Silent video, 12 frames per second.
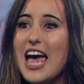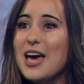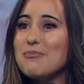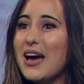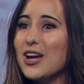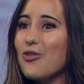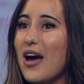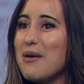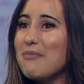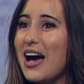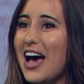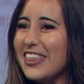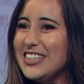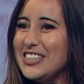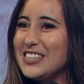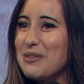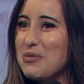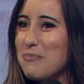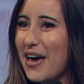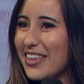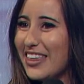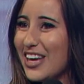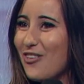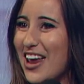And my grandma, I think she's up the
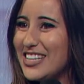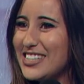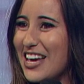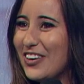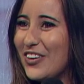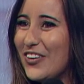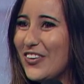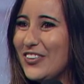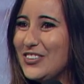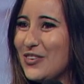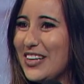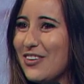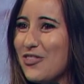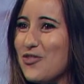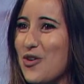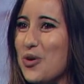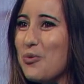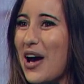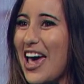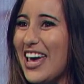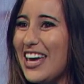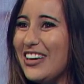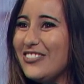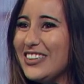back there. Gran, is that you? Do you want to give everyone a
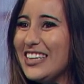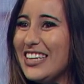wave?